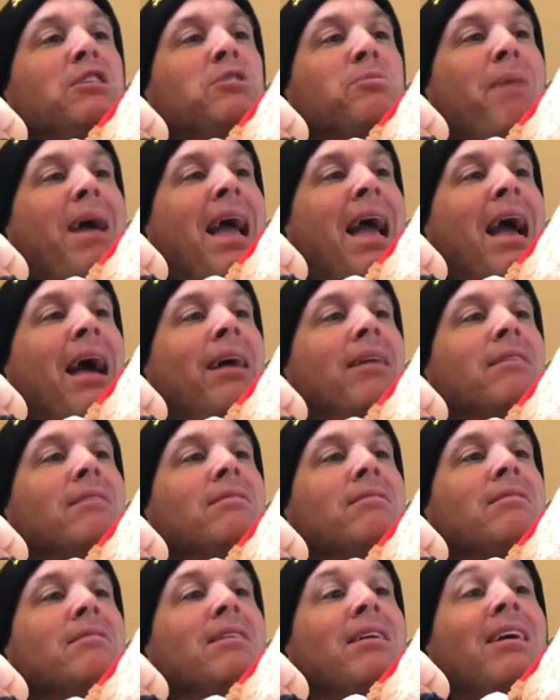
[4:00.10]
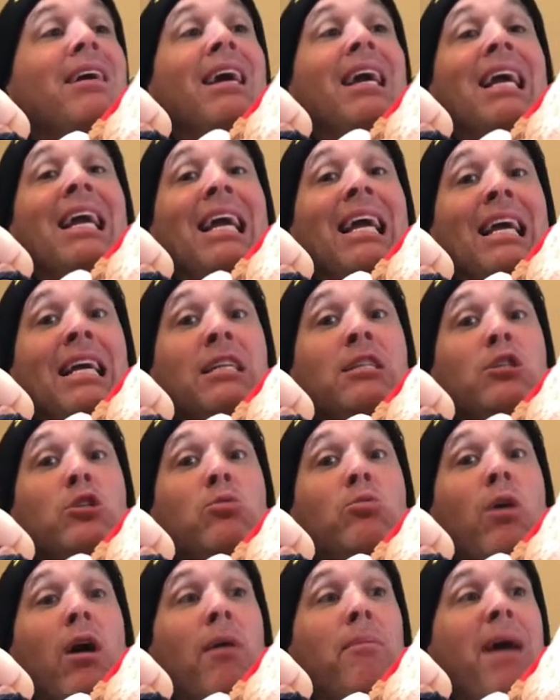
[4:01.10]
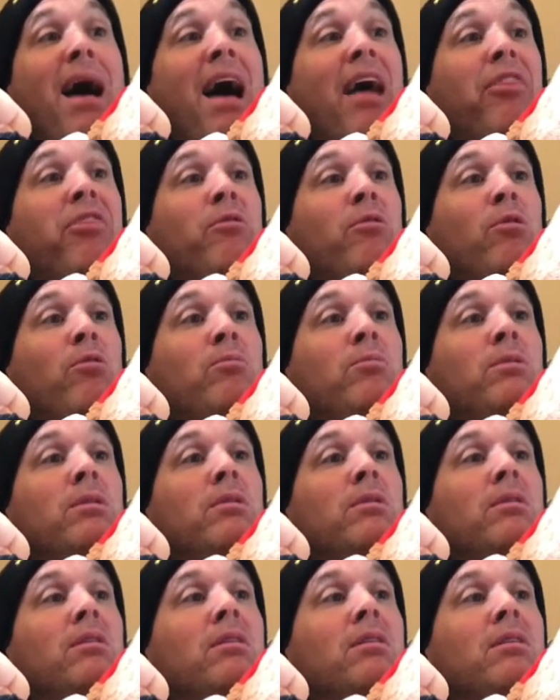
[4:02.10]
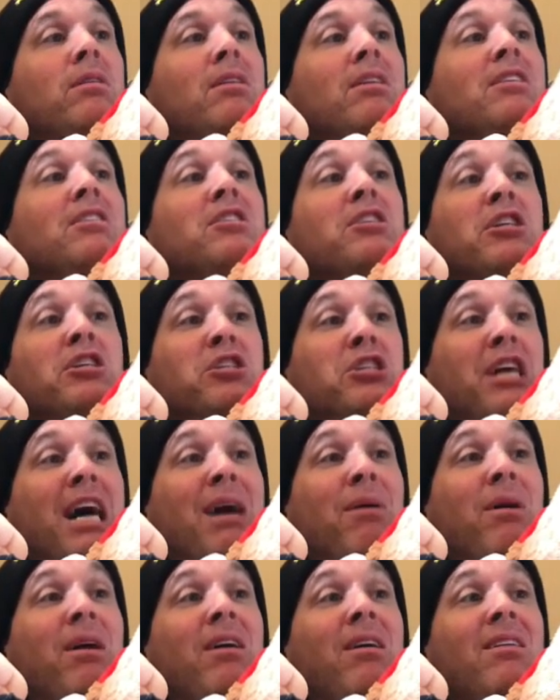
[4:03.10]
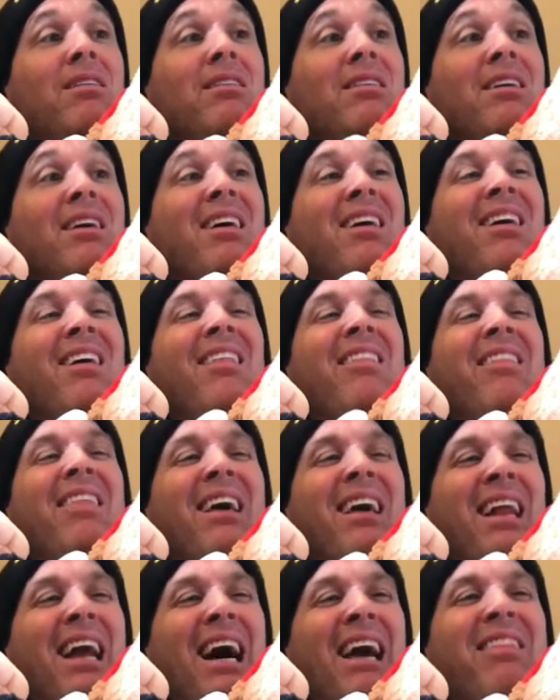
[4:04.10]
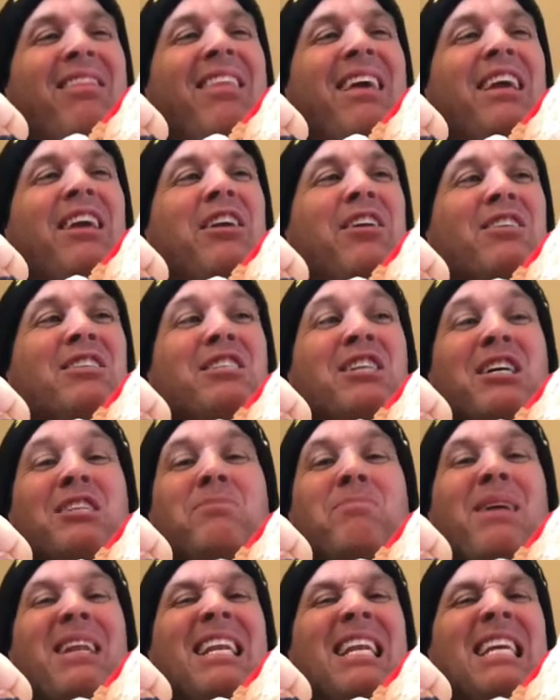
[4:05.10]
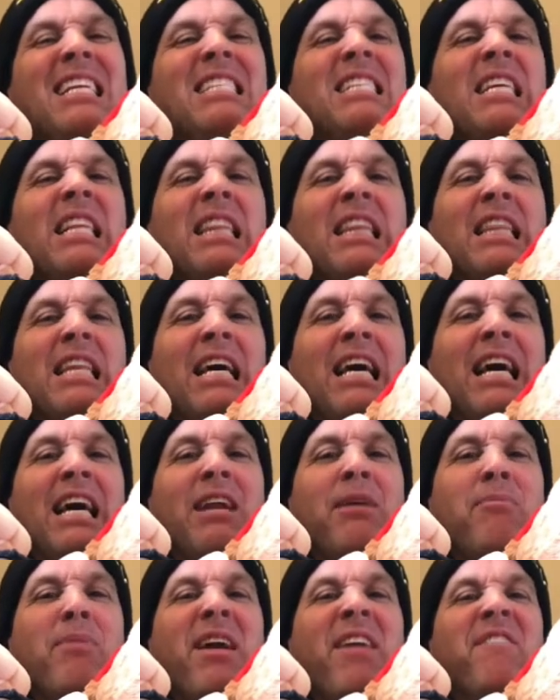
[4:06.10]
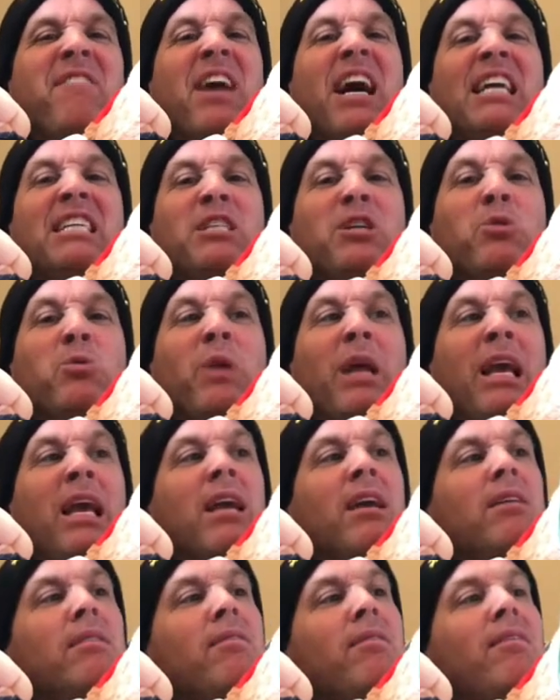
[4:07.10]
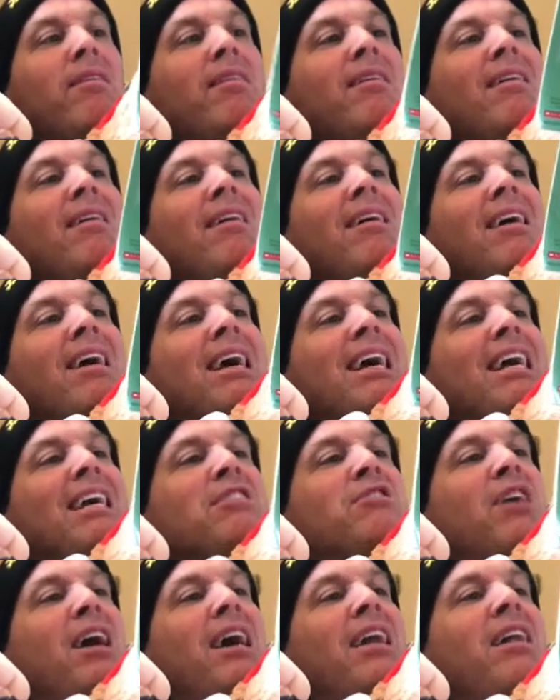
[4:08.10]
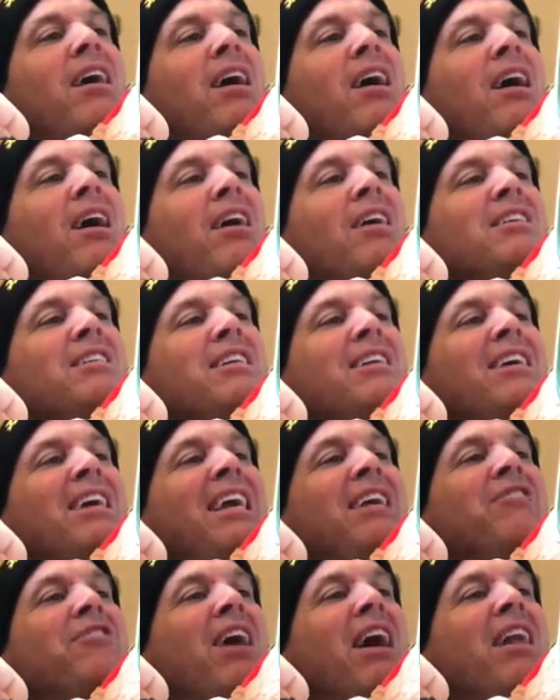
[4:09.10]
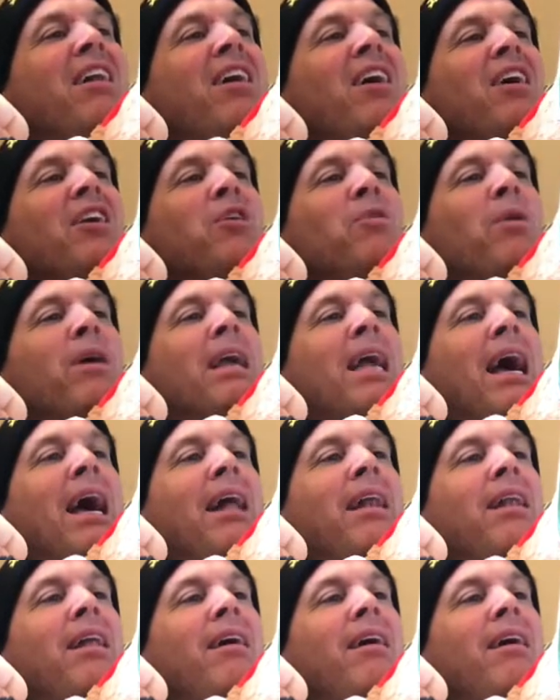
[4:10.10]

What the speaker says: man into our bathroom to shower, then I think your judgment needs a little bit of fine-tuning. He tried to argue again,